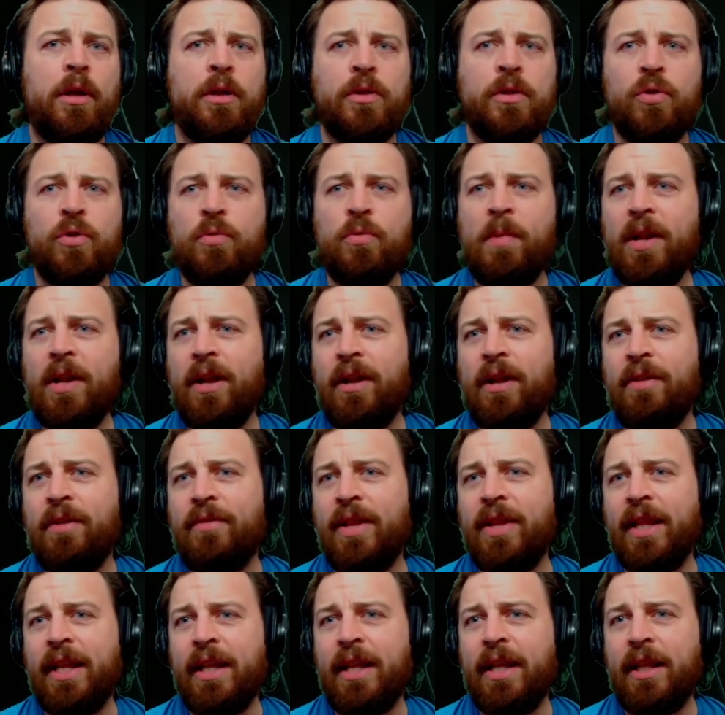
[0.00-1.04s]
So you may not
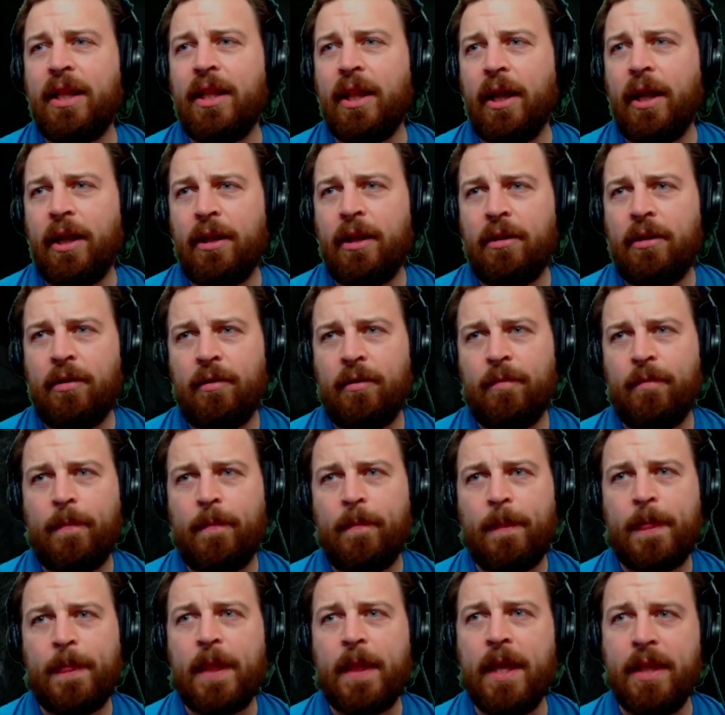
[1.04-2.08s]
even need light
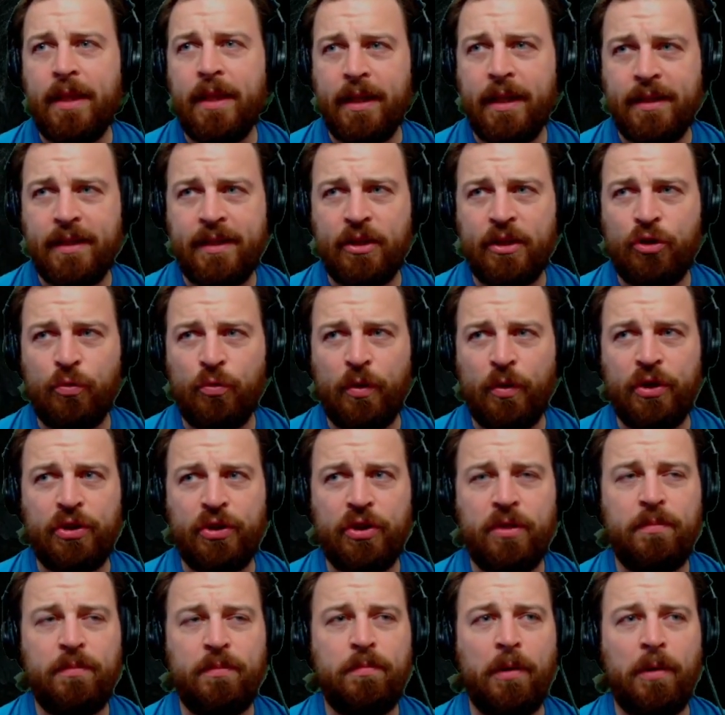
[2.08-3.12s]
in this
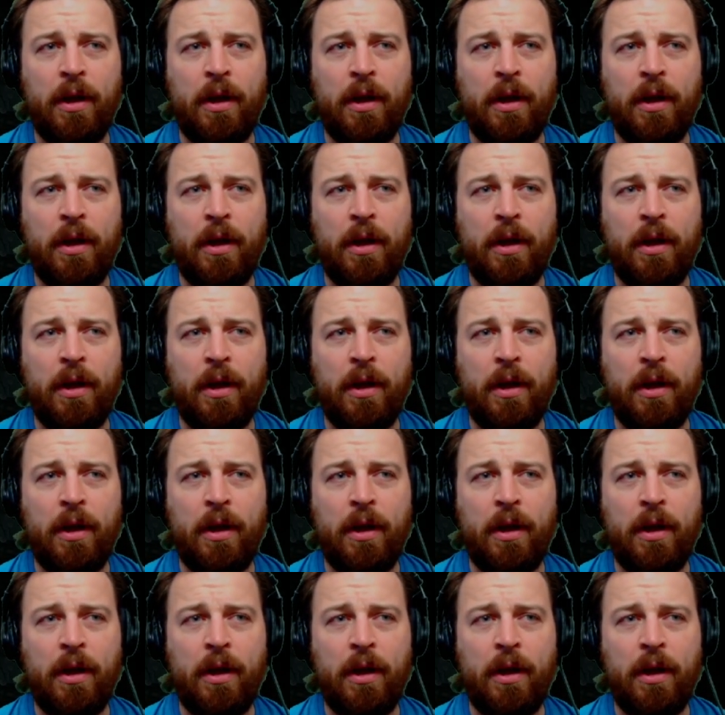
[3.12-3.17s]
situation,